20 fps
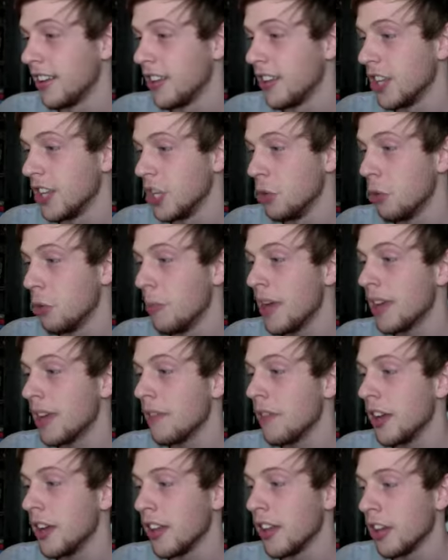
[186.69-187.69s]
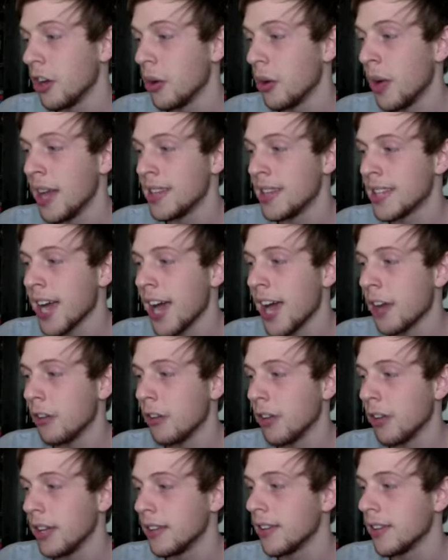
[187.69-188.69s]
you will make a video and title
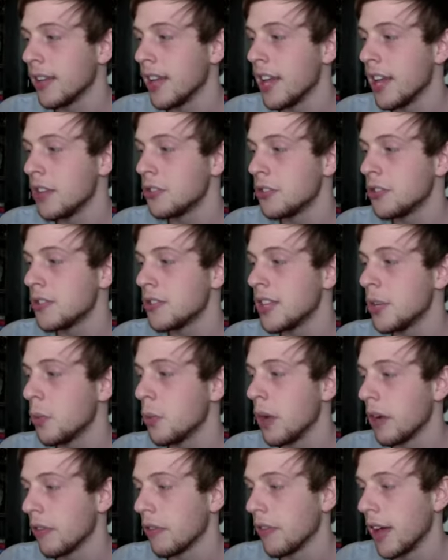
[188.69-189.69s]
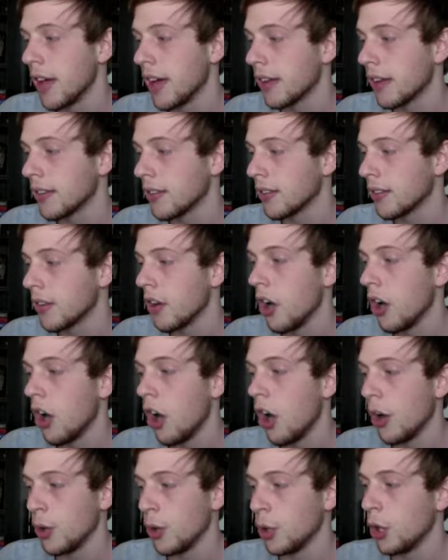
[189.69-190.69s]
it "Interesting Whale Facts"
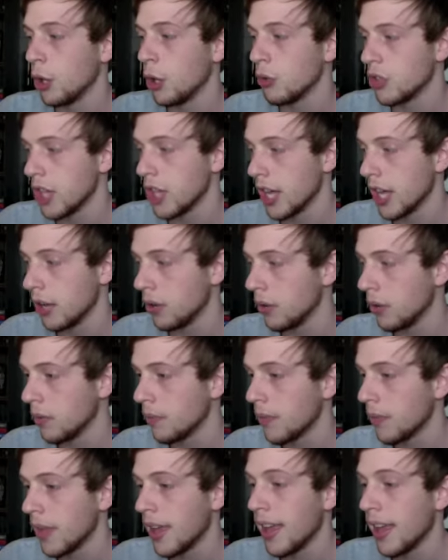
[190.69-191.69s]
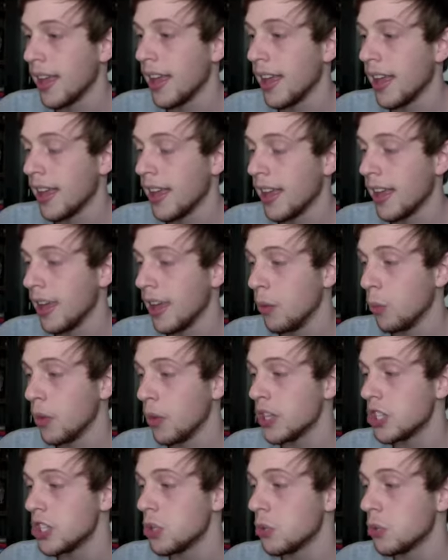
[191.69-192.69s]
on your own channel, in
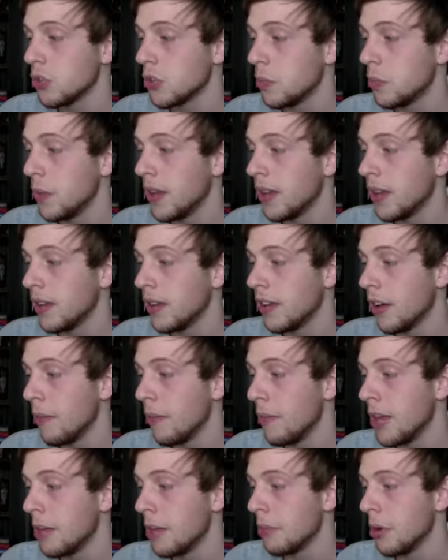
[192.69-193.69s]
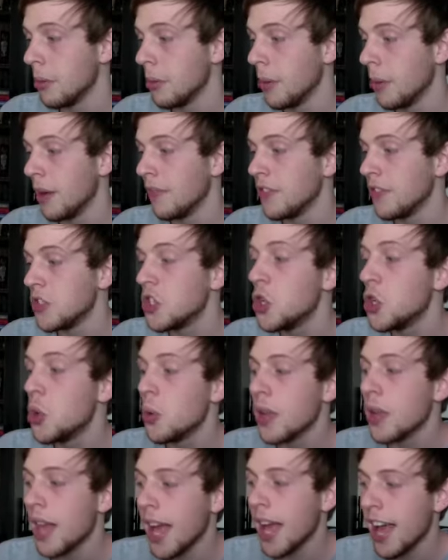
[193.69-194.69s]
which you will spend a minimum of
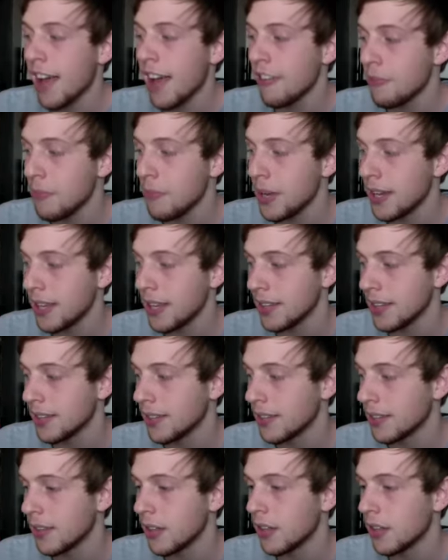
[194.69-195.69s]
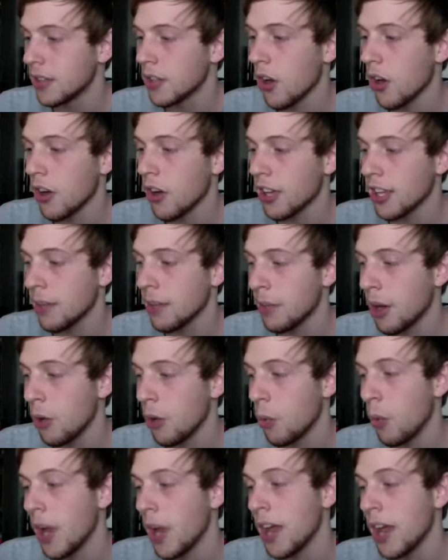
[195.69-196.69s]
2.5 minutes talking about
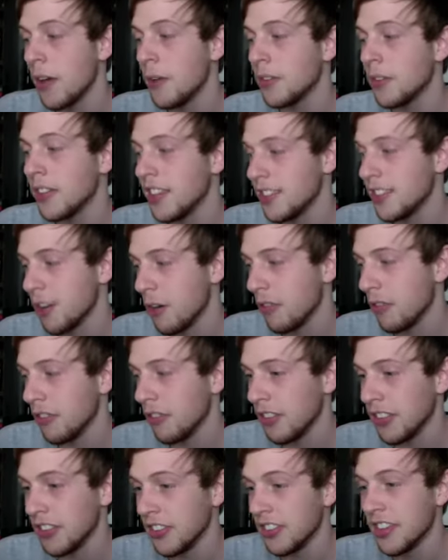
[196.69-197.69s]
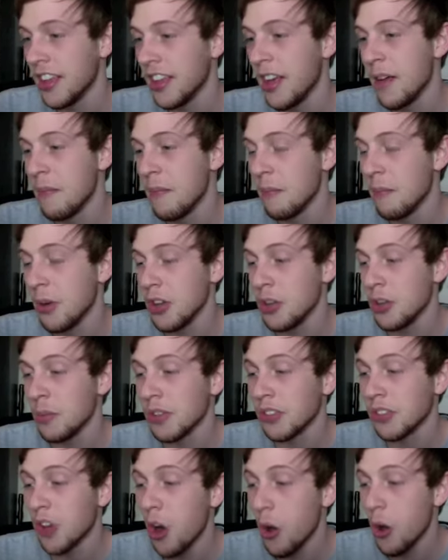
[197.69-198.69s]
whales and dolphins, but you
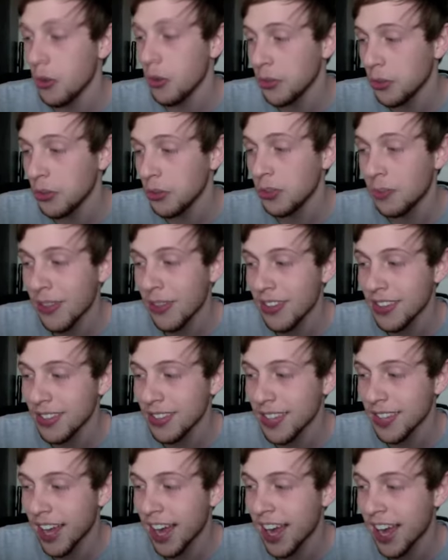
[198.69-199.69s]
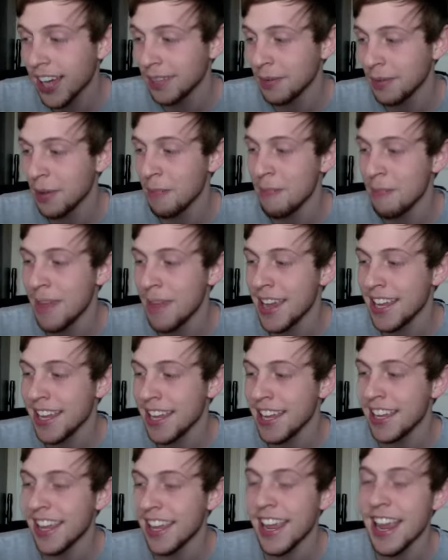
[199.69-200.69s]
must also spend this time
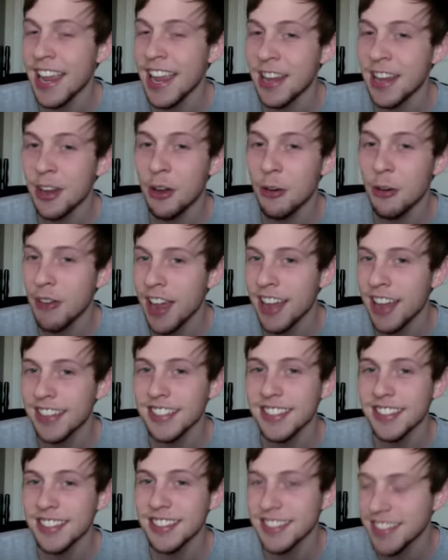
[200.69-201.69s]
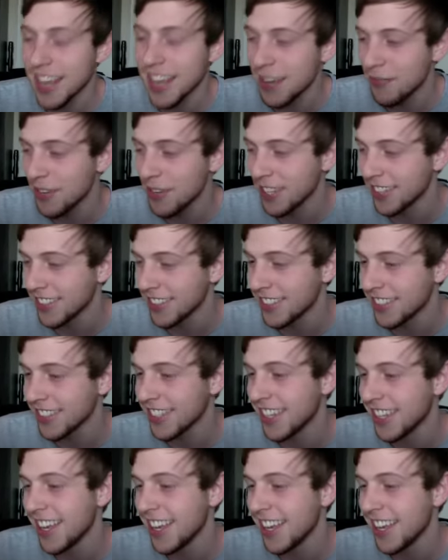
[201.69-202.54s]
making incorrect statements